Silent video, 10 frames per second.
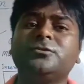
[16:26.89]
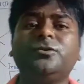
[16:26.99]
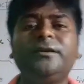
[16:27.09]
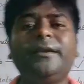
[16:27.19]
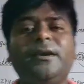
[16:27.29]

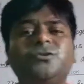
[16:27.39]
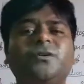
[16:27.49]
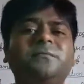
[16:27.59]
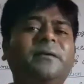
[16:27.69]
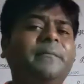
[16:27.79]
So in case
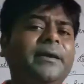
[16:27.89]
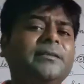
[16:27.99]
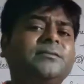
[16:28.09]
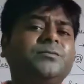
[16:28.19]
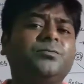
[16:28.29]
of the
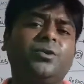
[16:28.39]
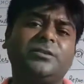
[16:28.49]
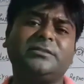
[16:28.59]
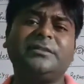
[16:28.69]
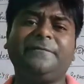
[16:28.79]
males,
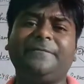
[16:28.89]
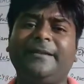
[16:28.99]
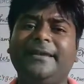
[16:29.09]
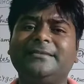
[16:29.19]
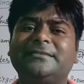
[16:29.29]
vas
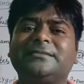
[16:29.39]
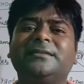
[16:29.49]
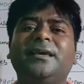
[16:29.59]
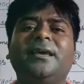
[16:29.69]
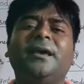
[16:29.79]

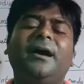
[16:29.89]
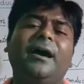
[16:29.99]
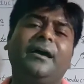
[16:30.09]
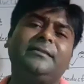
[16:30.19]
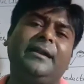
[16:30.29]
deferens,
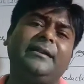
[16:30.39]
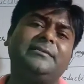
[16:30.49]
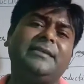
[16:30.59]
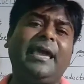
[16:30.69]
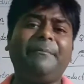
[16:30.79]
that
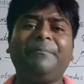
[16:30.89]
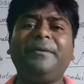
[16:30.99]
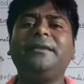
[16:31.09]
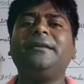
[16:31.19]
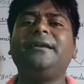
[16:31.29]
is
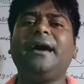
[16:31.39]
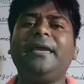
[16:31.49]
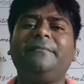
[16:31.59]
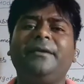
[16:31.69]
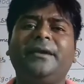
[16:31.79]

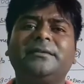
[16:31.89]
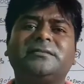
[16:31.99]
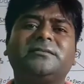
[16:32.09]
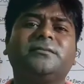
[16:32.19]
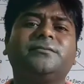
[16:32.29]

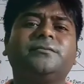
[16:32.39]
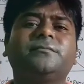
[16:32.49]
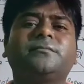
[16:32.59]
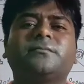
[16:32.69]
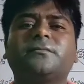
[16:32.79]
epididymis,
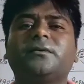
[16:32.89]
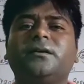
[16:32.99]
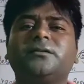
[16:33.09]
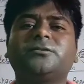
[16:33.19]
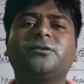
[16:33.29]

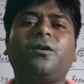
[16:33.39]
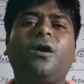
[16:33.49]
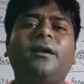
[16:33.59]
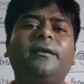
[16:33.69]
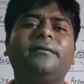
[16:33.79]

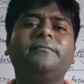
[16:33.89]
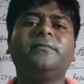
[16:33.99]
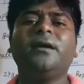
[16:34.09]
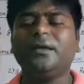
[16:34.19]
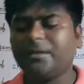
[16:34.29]

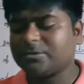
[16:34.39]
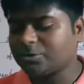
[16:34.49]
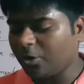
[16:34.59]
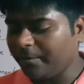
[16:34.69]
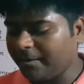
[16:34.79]
scrotum. There's
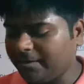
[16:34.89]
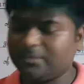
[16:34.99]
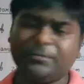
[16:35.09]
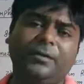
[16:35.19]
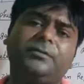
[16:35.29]
so
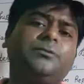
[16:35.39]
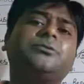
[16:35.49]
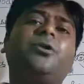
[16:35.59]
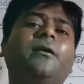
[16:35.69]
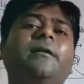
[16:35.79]
many.
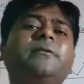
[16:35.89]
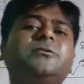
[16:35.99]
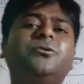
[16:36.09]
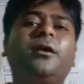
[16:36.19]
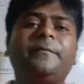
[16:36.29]
Scrotum
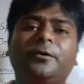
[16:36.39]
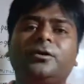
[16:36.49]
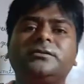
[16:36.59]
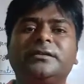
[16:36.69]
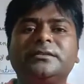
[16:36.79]
is not,
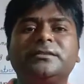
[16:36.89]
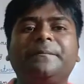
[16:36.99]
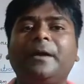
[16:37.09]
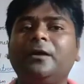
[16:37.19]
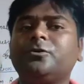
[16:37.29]
because it is the
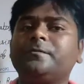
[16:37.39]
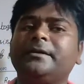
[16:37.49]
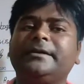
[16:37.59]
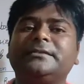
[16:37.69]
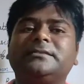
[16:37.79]
part of
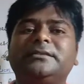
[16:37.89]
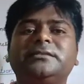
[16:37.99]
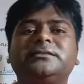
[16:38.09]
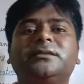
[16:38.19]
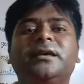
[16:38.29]
the
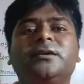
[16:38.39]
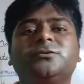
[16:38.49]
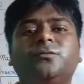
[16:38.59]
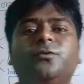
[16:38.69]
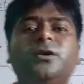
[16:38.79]
testis.
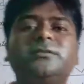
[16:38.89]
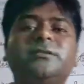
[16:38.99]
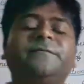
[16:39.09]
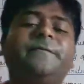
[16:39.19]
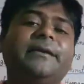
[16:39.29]
So vas
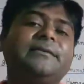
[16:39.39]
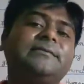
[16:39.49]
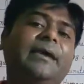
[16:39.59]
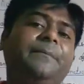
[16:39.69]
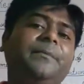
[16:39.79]

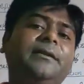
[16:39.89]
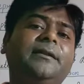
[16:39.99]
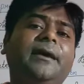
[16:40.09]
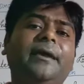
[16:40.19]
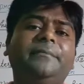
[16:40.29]
deferens,
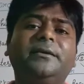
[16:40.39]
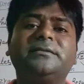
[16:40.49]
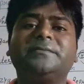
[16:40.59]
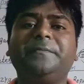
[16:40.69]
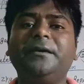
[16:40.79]

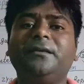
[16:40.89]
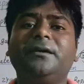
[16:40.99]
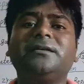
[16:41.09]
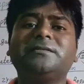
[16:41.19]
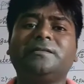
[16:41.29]
epididymis,
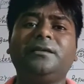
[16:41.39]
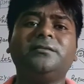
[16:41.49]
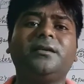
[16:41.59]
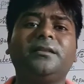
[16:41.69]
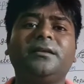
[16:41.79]
penis,
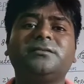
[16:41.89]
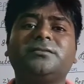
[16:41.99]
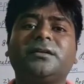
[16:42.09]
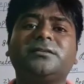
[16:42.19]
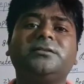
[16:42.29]
these are the
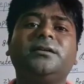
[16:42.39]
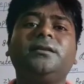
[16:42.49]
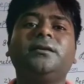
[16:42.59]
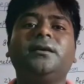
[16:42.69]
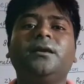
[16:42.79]

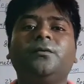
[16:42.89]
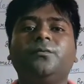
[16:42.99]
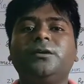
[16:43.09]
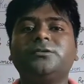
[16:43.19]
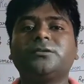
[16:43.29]
structure
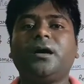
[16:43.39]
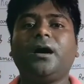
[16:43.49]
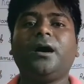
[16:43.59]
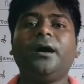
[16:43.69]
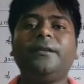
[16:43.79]
which
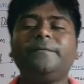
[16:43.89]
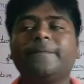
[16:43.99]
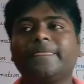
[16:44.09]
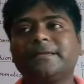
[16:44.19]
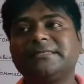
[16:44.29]
are
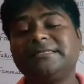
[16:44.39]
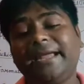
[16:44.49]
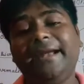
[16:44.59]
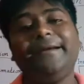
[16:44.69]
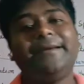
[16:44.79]

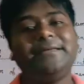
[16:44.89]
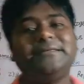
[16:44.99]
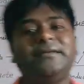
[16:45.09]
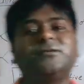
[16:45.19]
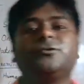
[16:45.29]
secondary
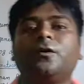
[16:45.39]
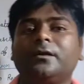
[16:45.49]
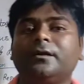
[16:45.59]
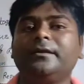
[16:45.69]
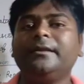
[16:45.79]
sex organ.